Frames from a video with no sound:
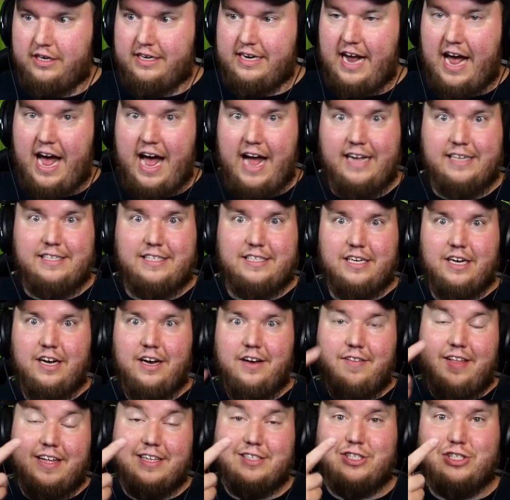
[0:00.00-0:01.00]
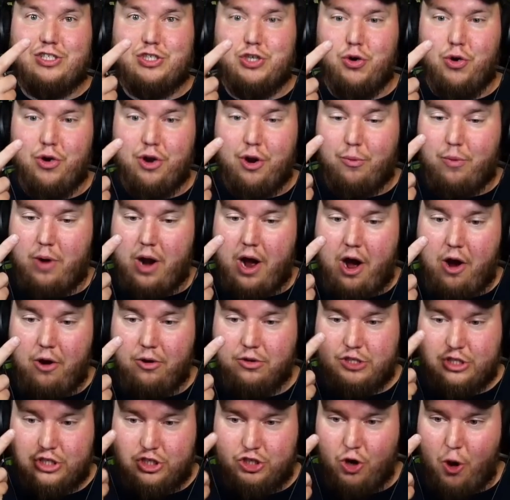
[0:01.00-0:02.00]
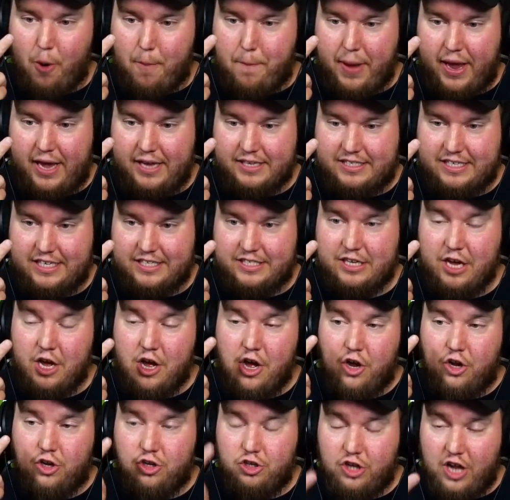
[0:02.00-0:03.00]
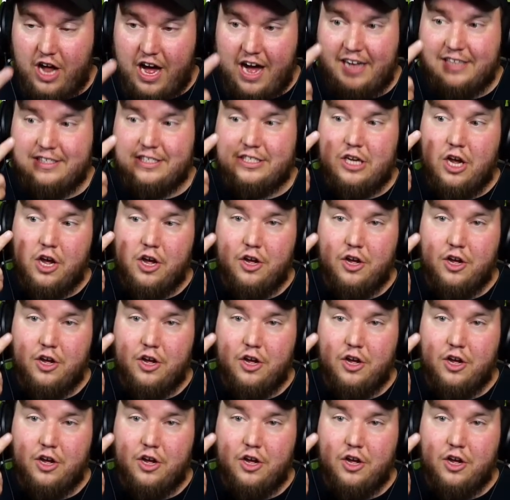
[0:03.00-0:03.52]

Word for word: Guys, that's two in a row, two pieces. Let's